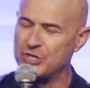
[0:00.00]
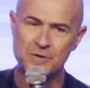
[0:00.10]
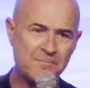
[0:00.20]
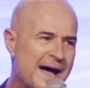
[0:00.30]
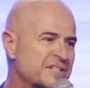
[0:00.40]

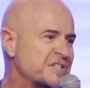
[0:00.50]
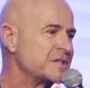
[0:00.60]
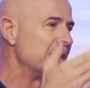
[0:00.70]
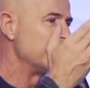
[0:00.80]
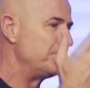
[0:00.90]
You
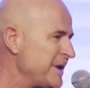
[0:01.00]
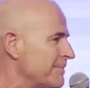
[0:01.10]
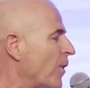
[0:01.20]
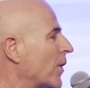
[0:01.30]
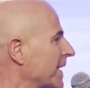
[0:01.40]
must
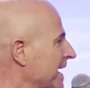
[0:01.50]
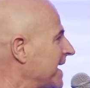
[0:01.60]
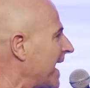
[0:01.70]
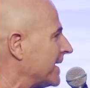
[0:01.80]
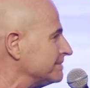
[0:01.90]
be born
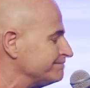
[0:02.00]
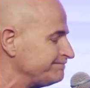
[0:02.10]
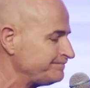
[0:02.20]
again.